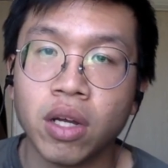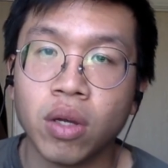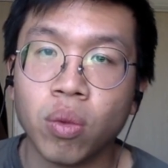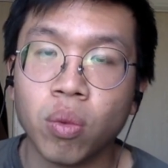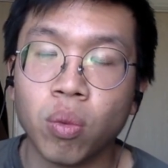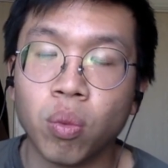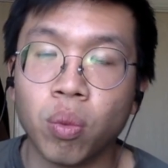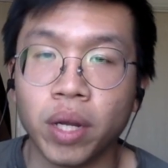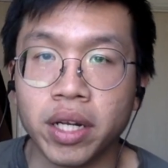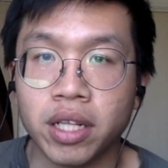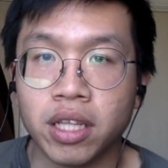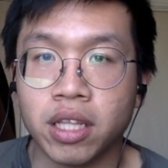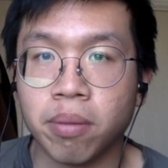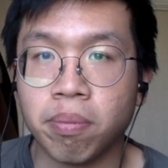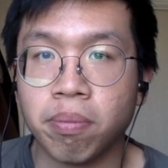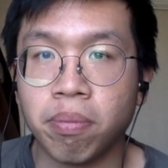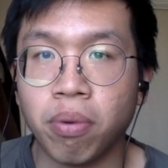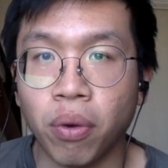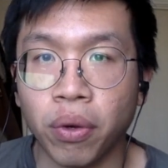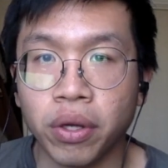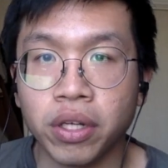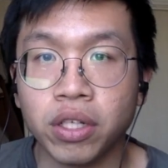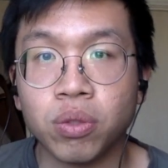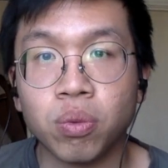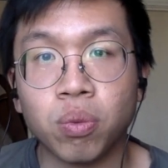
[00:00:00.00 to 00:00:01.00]
what the
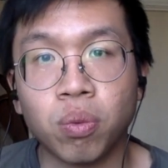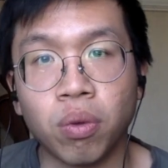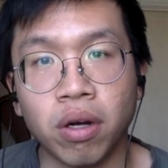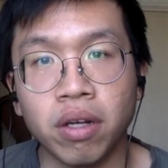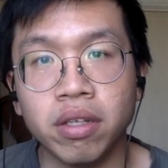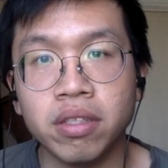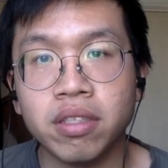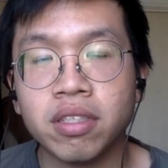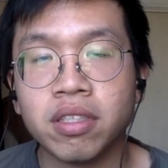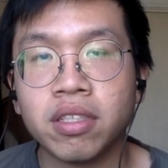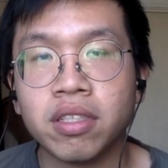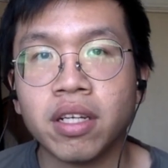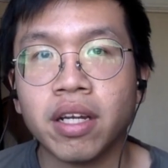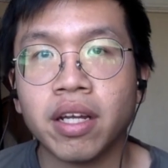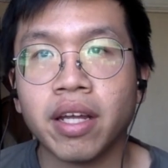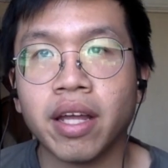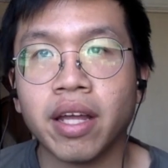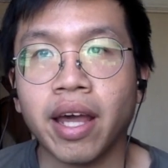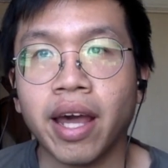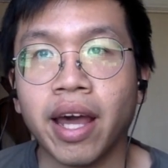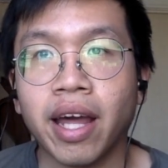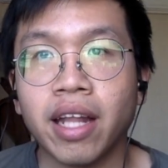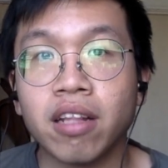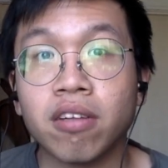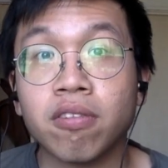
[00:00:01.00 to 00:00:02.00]
point was,
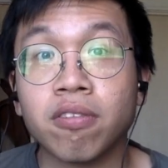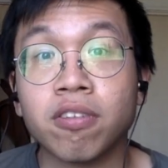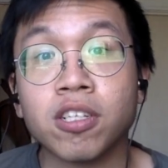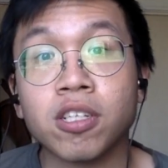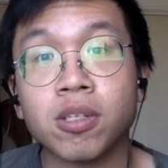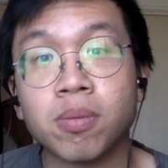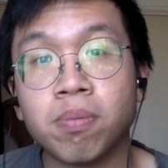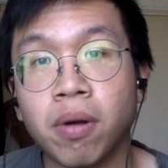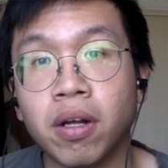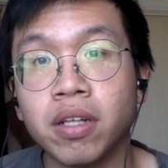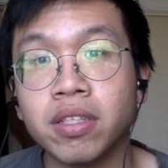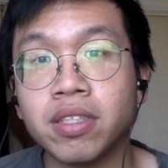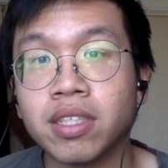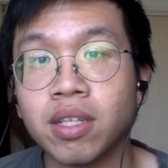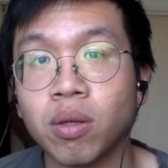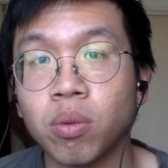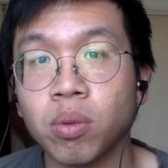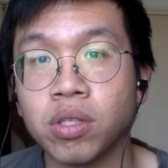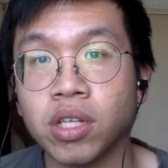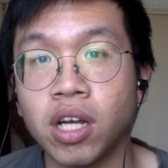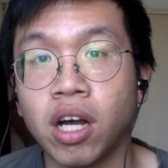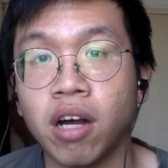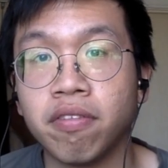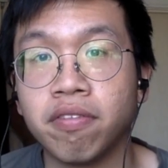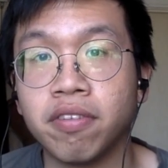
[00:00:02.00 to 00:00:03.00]
and the response that
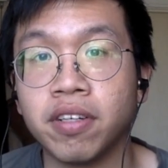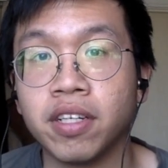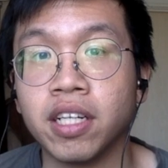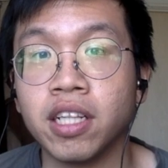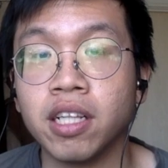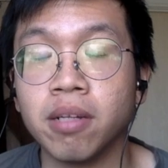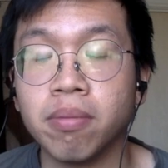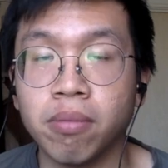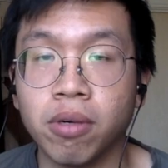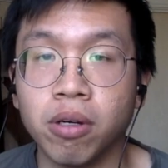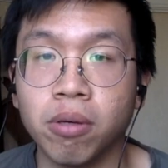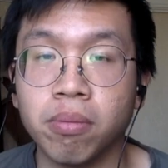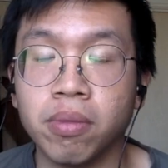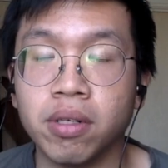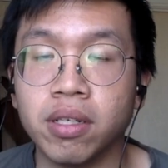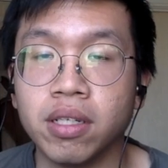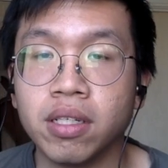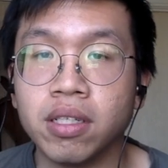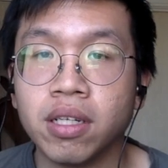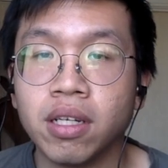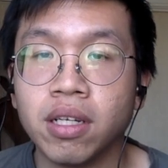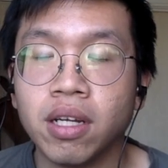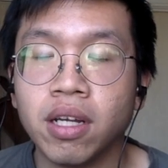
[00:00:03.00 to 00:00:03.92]
was offered in the moment.